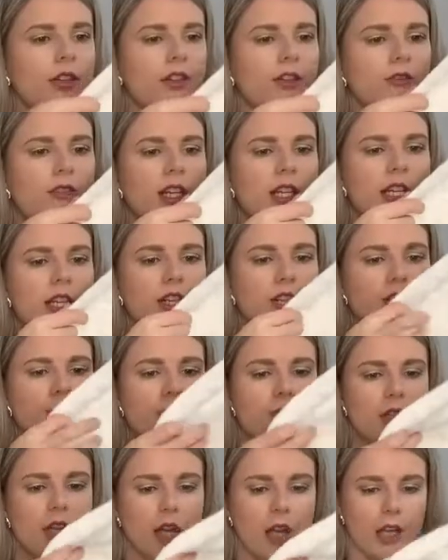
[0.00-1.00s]
a really cute,
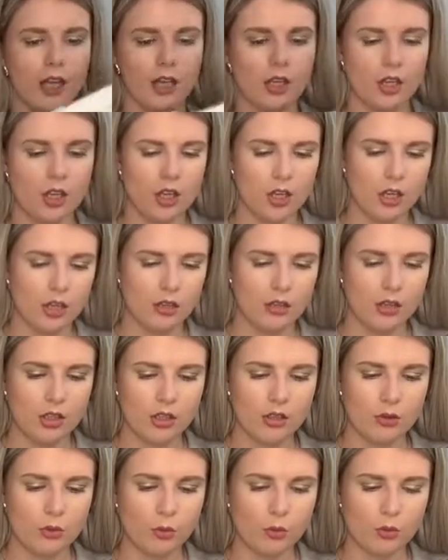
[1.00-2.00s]
like,
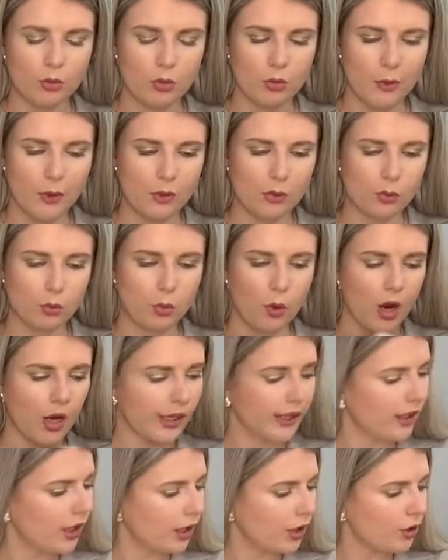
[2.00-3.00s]
almost white,
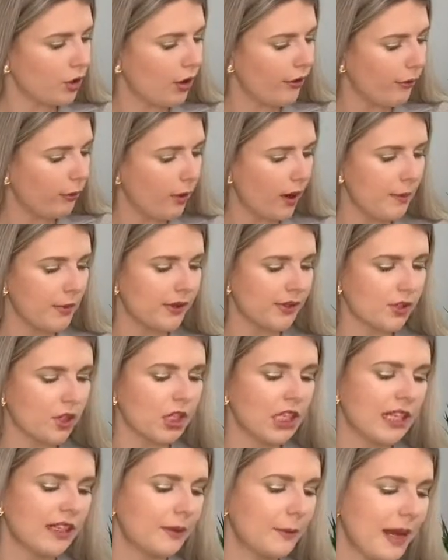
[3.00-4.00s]
like an off-white, but it's got
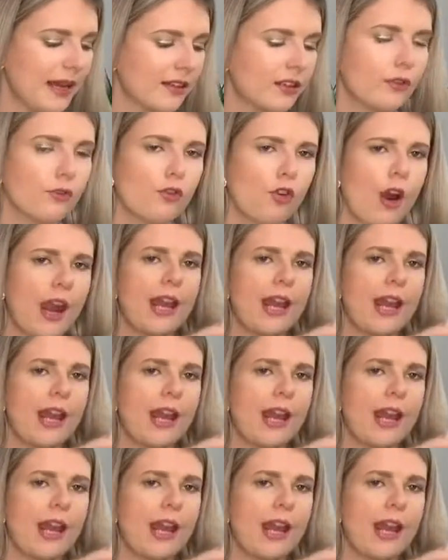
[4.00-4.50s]
like specks of grey